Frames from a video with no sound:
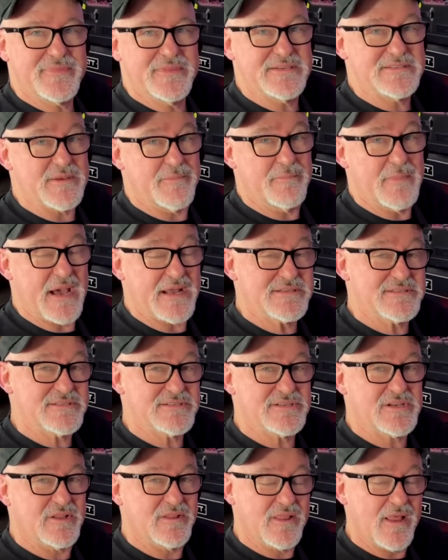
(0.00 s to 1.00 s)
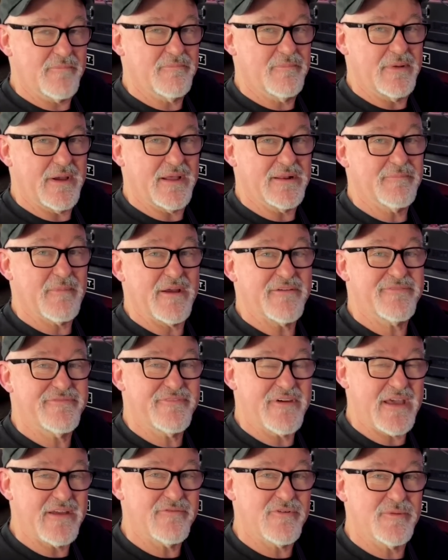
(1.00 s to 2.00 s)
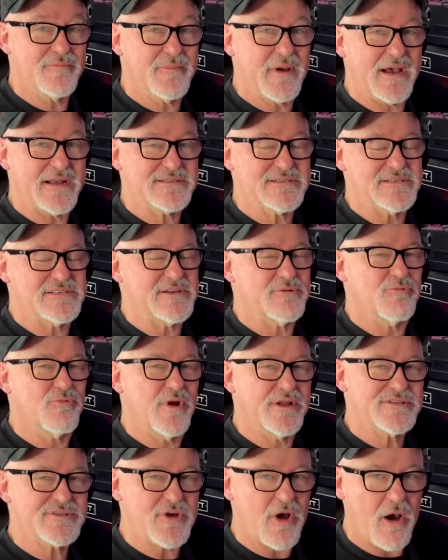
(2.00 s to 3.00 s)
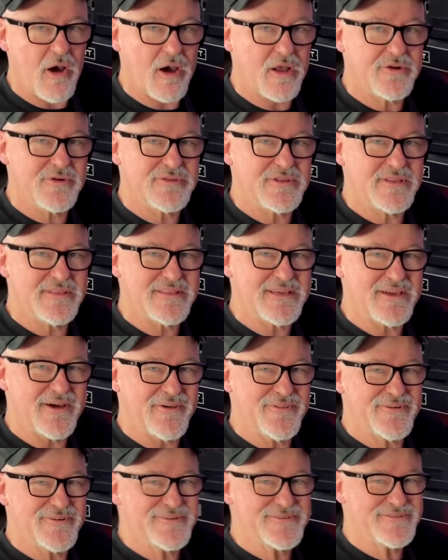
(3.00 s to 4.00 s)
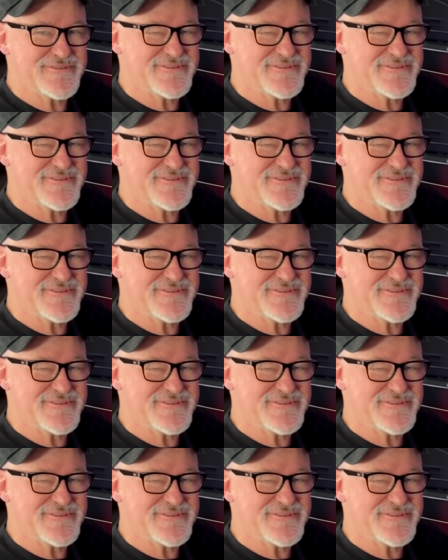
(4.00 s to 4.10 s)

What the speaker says: It's a matchless Clubman. My favorite matchless. It runs hotter than the others.